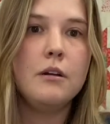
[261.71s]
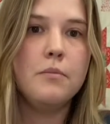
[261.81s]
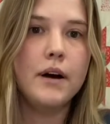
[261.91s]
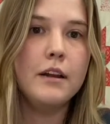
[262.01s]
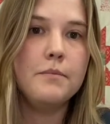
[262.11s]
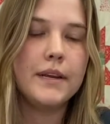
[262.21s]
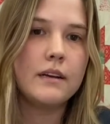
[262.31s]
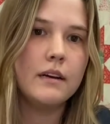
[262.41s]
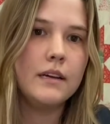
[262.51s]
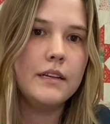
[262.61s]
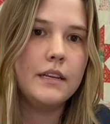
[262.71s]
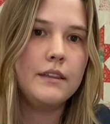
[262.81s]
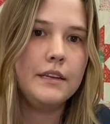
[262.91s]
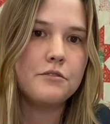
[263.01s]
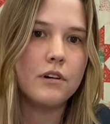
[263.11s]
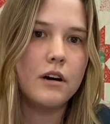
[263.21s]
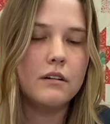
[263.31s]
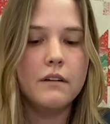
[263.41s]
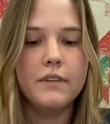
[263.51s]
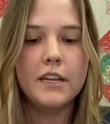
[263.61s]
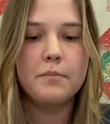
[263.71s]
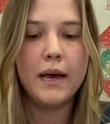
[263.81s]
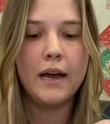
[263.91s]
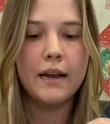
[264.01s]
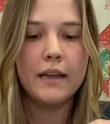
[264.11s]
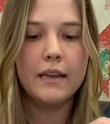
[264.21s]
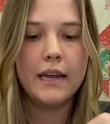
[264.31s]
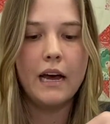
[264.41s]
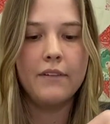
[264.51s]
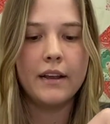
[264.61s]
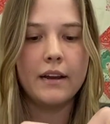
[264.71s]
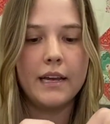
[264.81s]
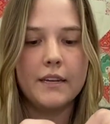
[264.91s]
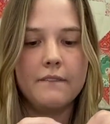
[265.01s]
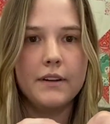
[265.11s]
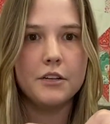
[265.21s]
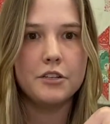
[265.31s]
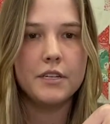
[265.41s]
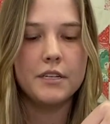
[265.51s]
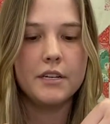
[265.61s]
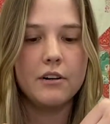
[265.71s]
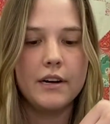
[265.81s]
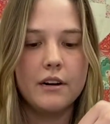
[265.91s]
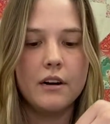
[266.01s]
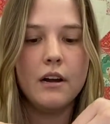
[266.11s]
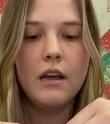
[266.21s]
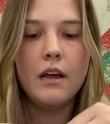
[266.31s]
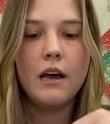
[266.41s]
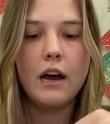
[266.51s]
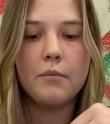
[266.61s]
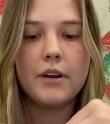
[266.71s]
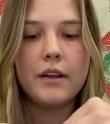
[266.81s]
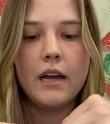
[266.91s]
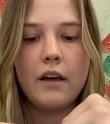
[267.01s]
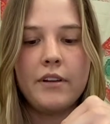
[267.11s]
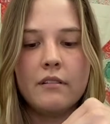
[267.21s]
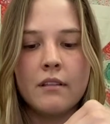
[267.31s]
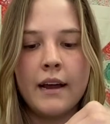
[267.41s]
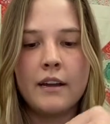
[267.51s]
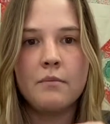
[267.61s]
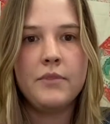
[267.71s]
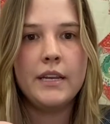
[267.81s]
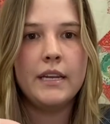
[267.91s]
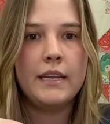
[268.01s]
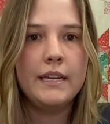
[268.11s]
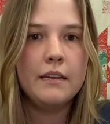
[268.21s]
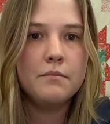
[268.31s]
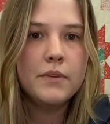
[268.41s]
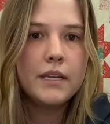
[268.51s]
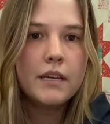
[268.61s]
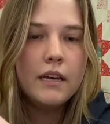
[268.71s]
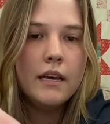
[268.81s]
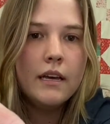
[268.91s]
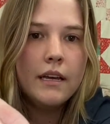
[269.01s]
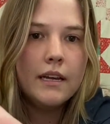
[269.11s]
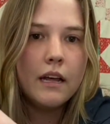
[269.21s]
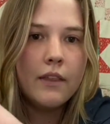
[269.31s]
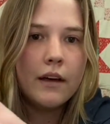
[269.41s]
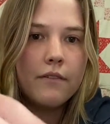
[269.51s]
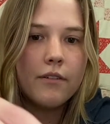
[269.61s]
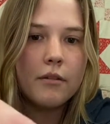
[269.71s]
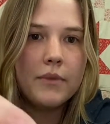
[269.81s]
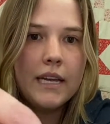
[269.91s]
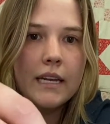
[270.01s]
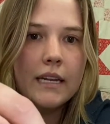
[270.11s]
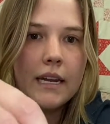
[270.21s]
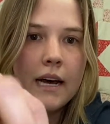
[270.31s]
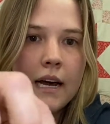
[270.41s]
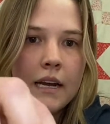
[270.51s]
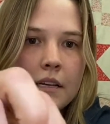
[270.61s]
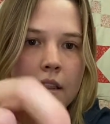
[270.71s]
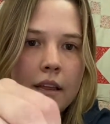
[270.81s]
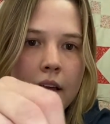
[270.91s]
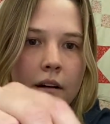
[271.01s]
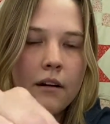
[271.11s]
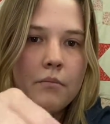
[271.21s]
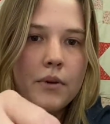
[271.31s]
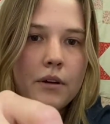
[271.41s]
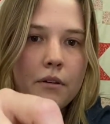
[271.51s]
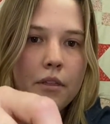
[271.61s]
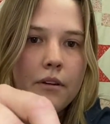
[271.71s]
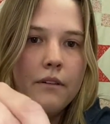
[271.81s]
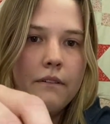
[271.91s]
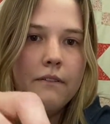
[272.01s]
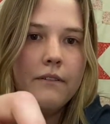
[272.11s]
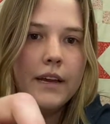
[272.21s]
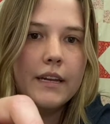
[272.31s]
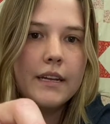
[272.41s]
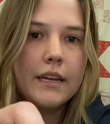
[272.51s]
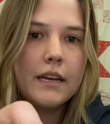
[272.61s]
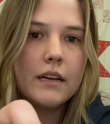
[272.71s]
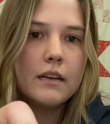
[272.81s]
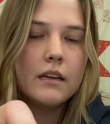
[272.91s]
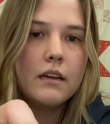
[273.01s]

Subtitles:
But because the draw of this bag is having a nice finished interior, I'm going to have you line up these seams so that from the inside they are both facing